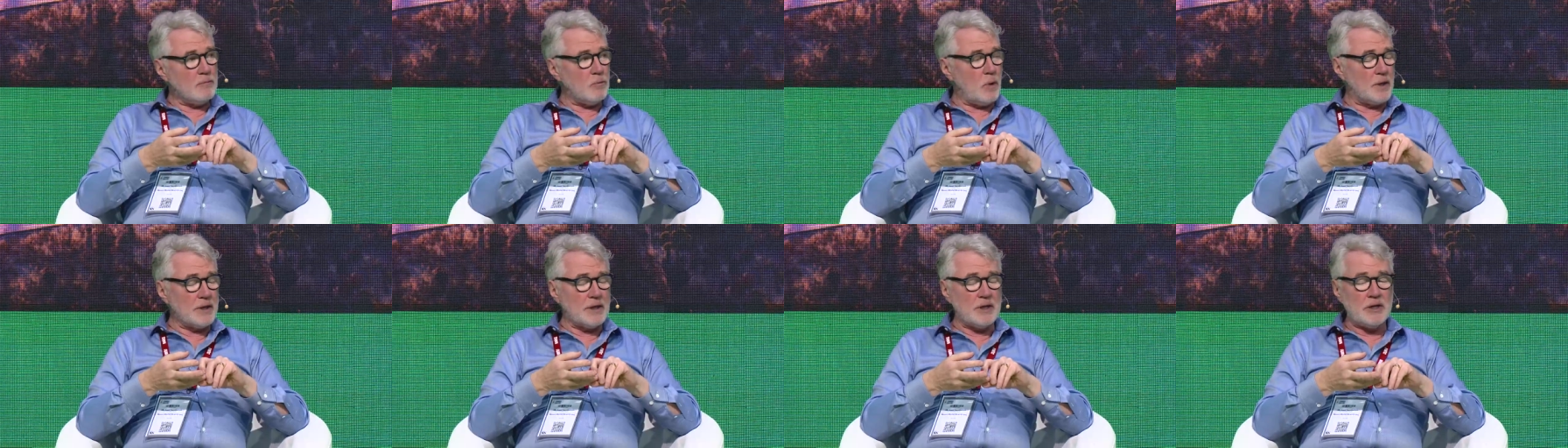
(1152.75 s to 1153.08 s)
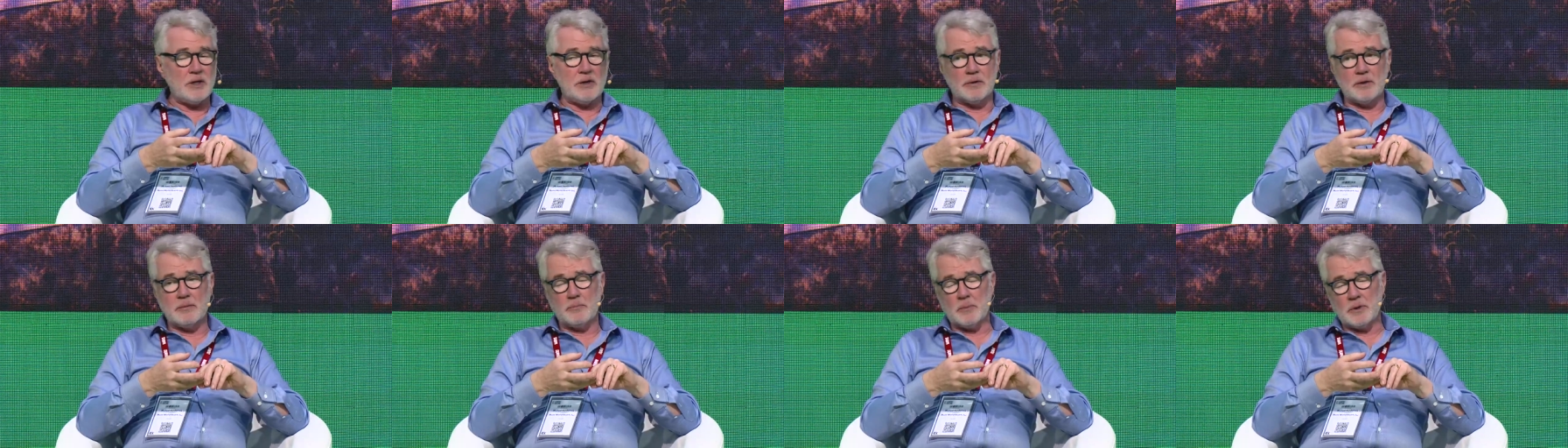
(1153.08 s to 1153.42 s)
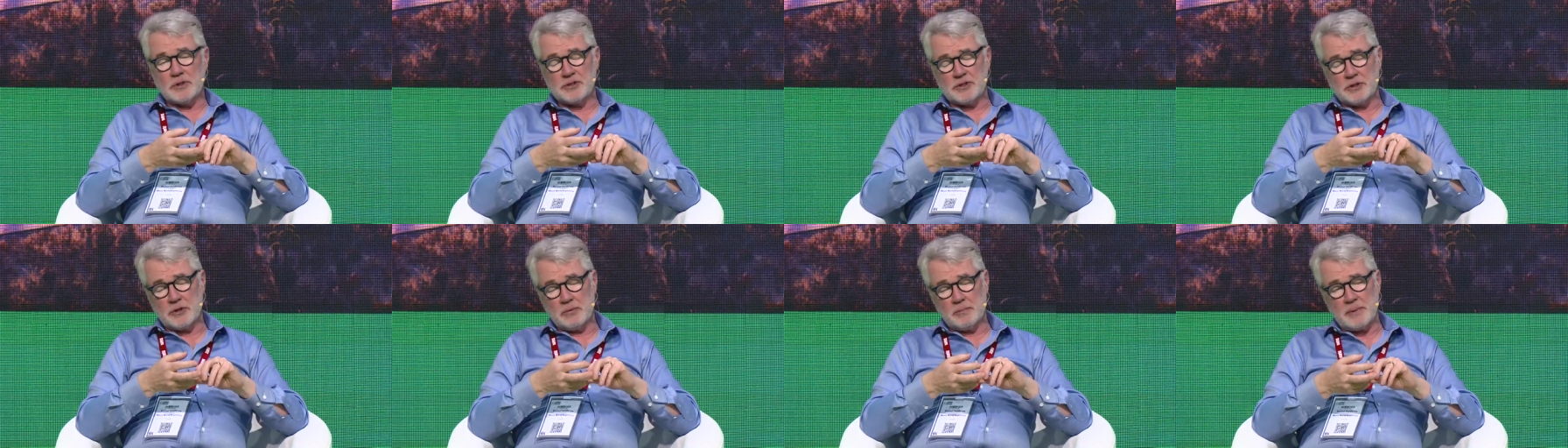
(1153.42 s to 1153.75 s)
one in Europe,
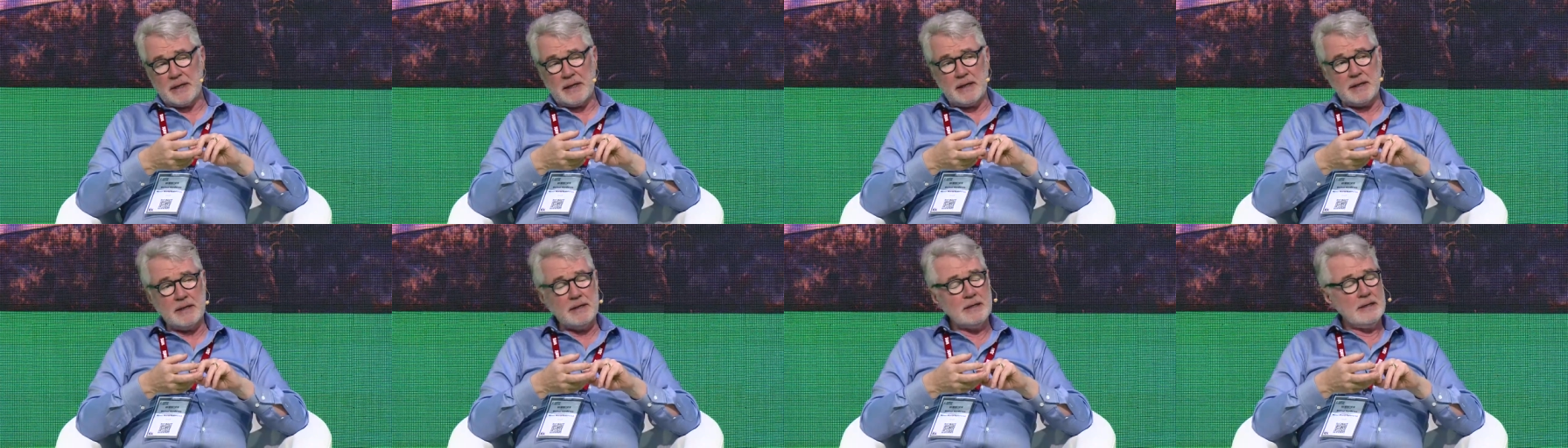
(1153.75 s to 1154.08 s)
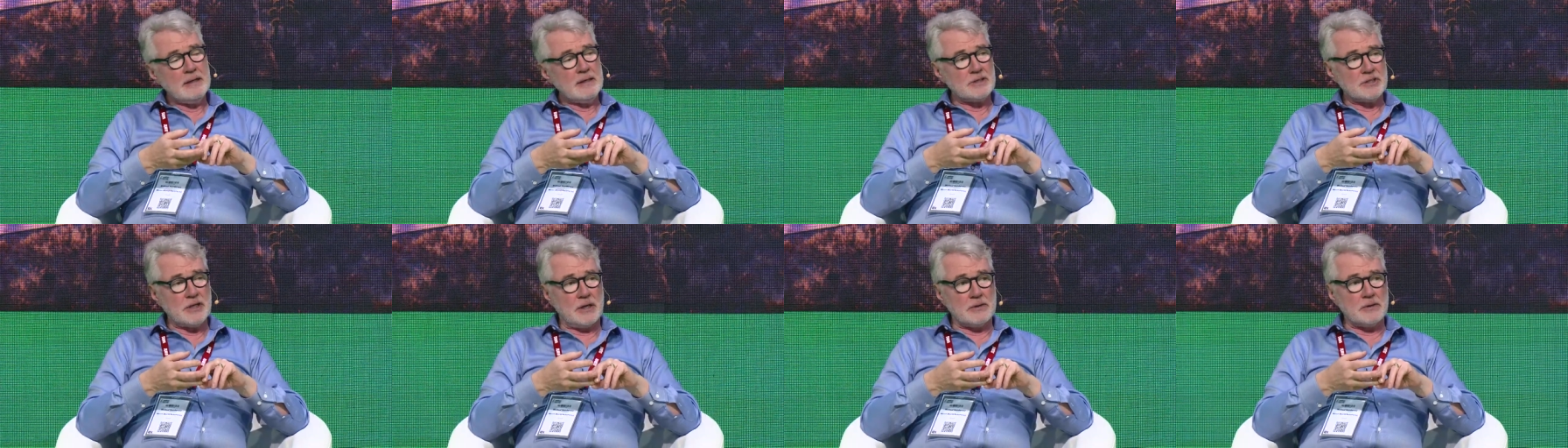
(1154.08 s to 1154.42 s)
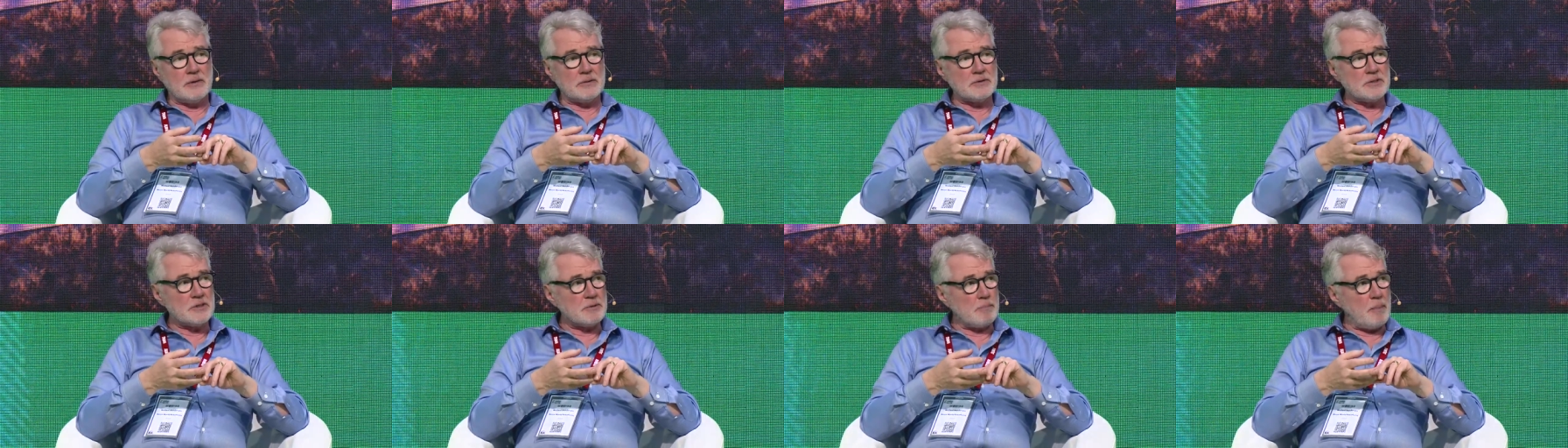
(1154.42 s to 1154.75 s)
which will be
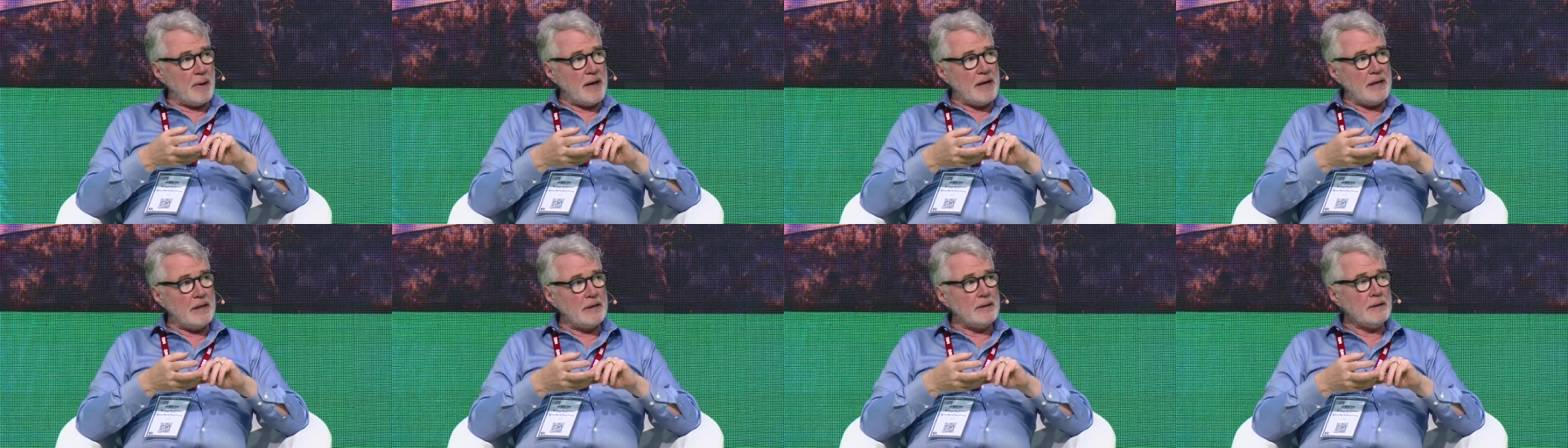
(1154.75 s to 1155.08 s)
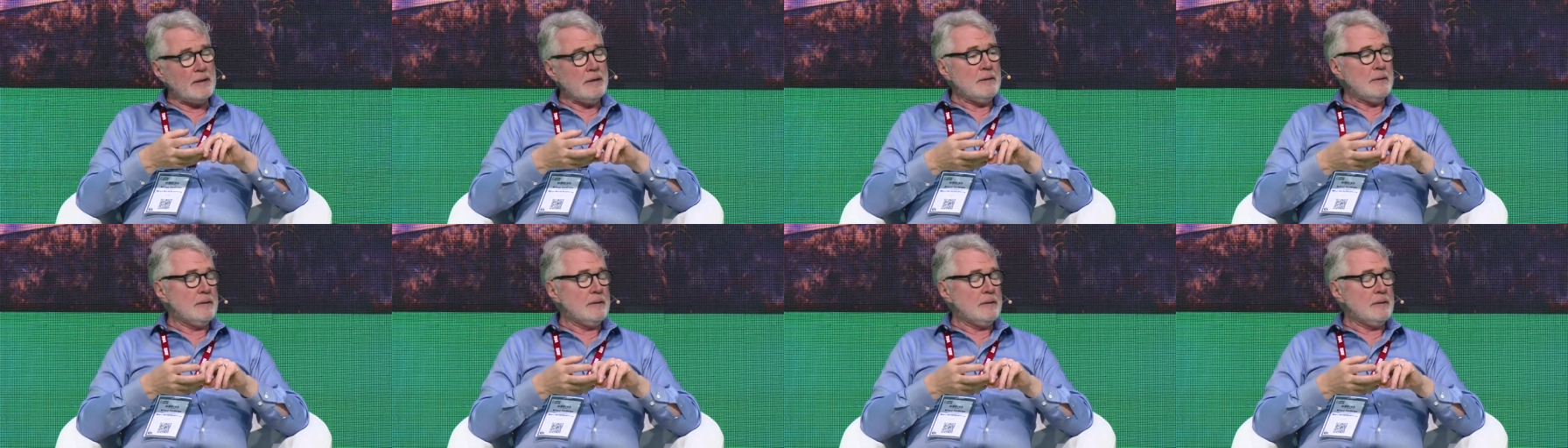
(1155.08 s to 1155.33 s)
southern Spain;